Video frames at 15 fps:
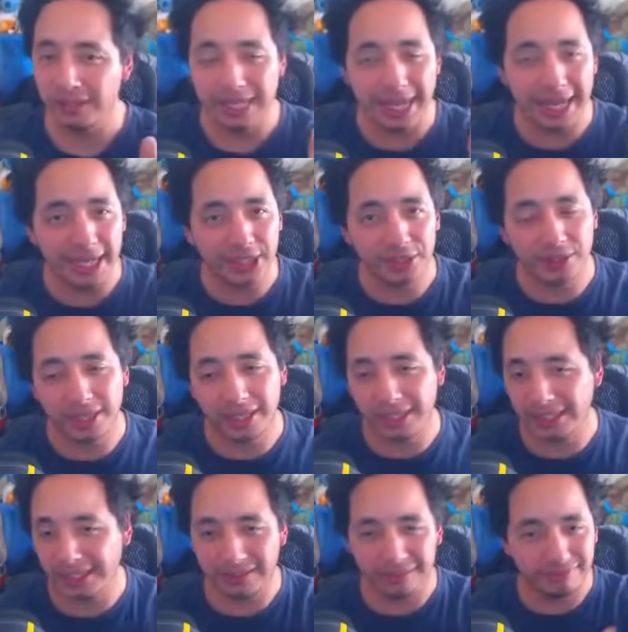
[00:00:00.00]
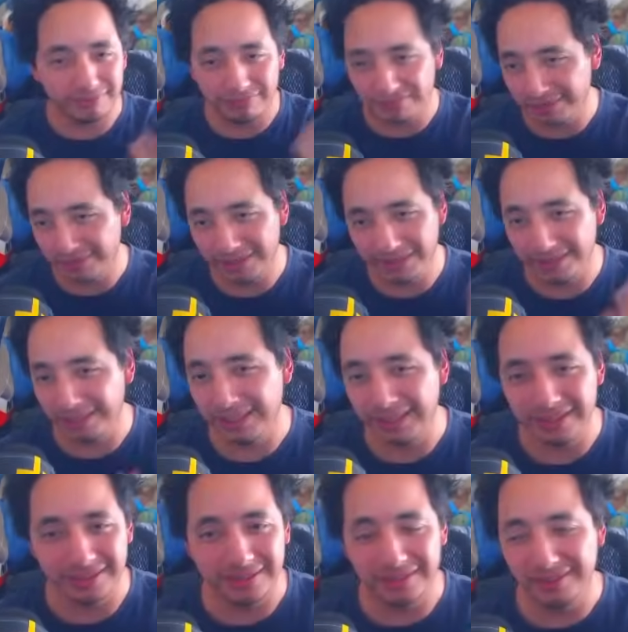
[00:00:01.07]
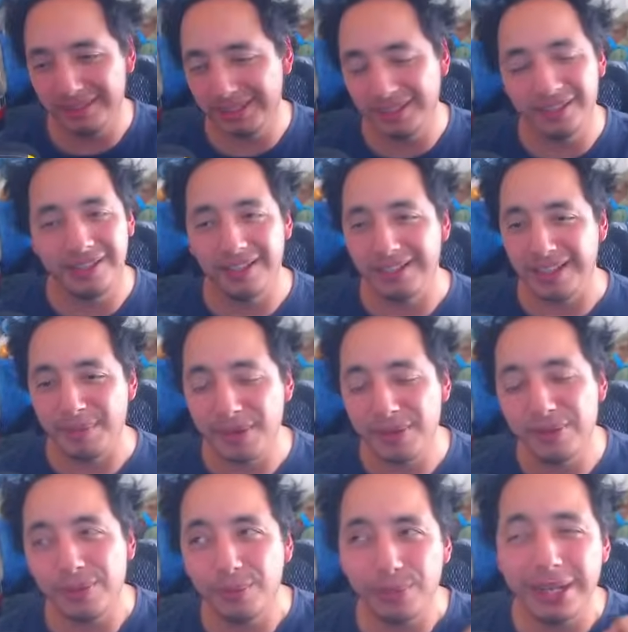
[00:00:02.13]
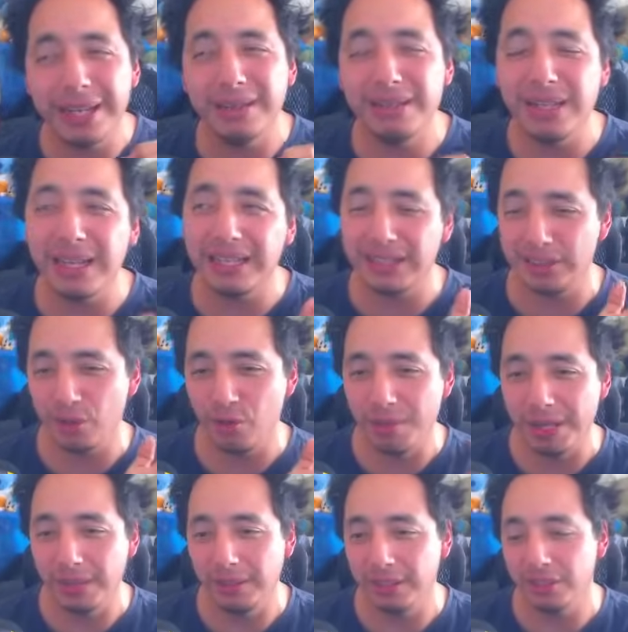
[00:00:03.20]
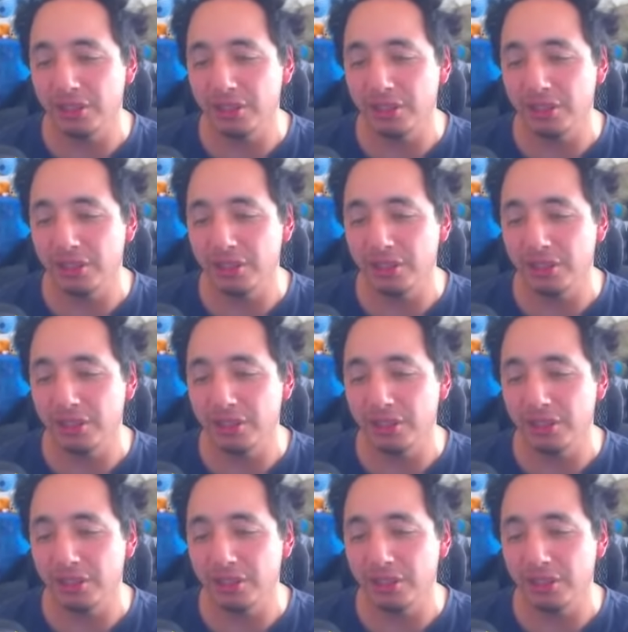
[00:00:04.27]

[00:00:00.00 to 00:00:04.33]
extra deck is, I mean, not so many because you're